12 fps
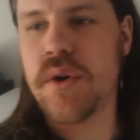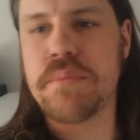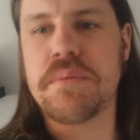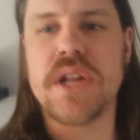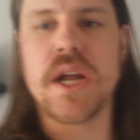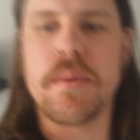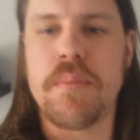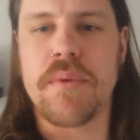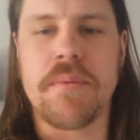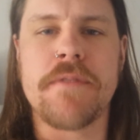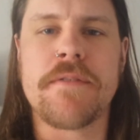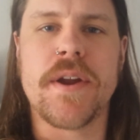and meet up with
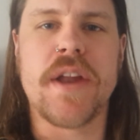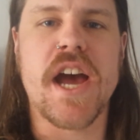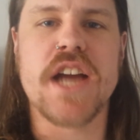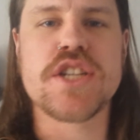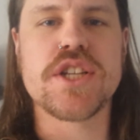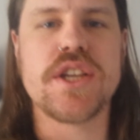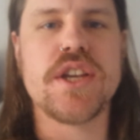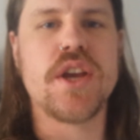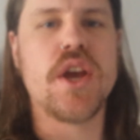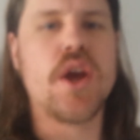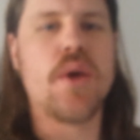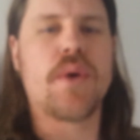my friend Ashley.
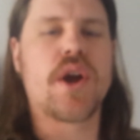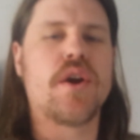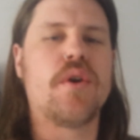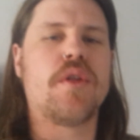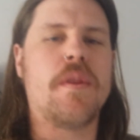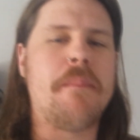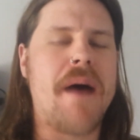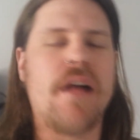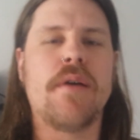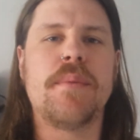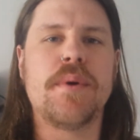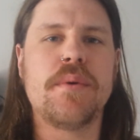We're gonna go to the
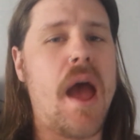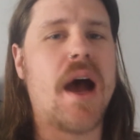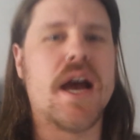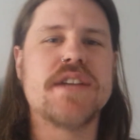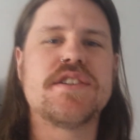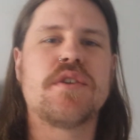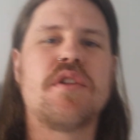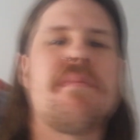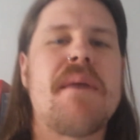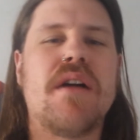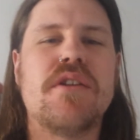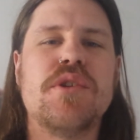Malibu. I used to go to the
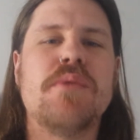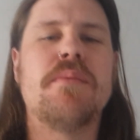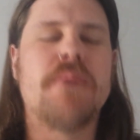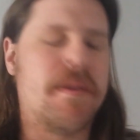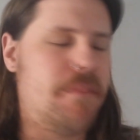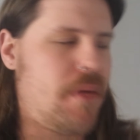Malibu. Um,